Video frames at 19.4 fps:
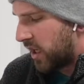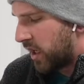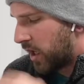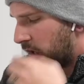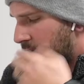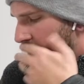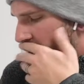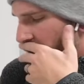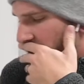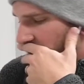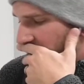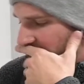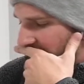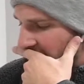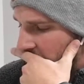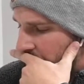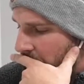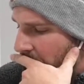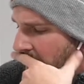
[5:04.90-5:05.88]
get into your 3
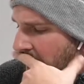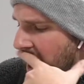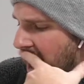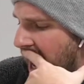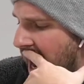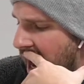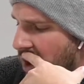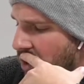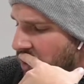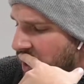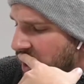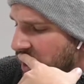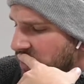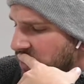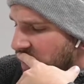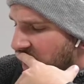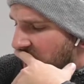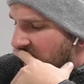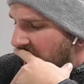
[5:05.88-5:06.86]
things, but how
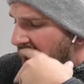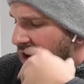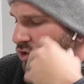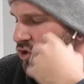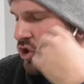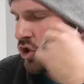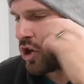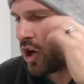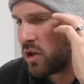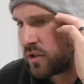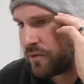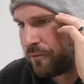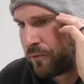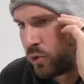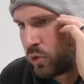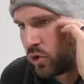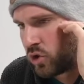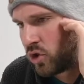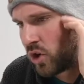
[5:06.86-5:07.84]
is your dog's
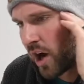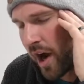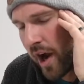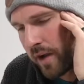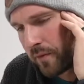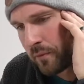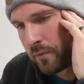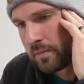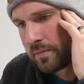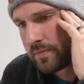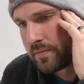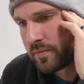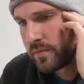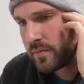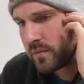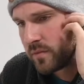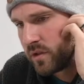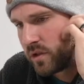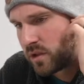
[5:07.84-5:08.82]
food drive?
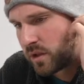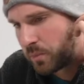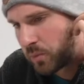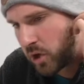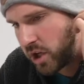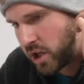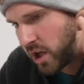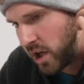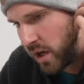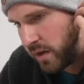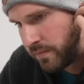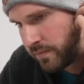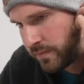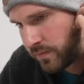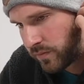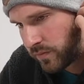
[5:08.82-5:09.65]
Is it pretty good?